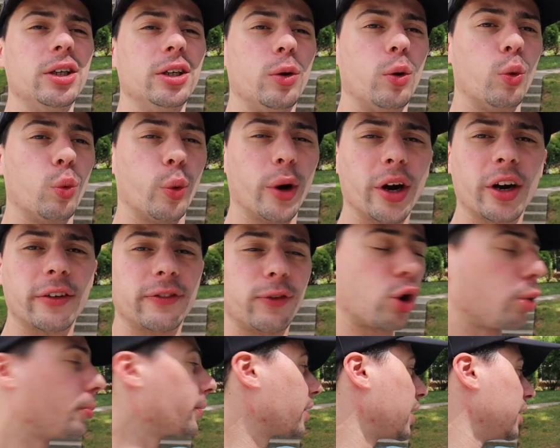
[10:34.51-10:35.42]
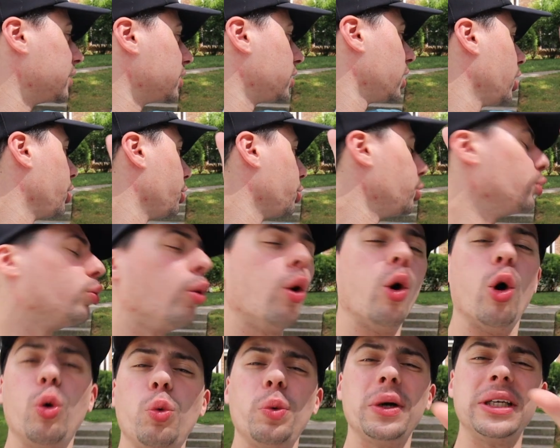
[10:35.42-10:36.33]
work for because you
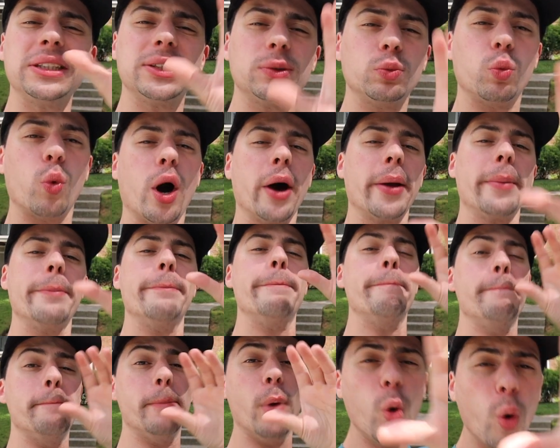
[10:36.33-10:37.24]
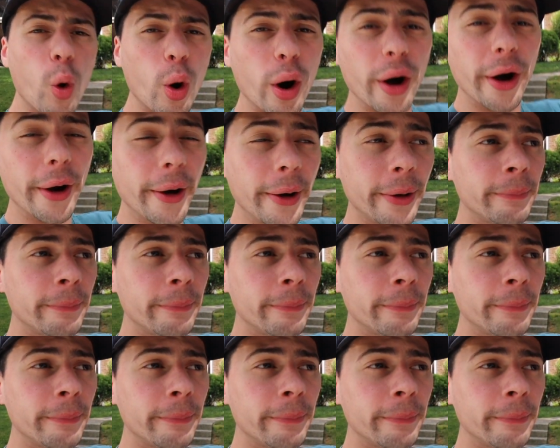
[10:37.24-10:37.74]
always want more.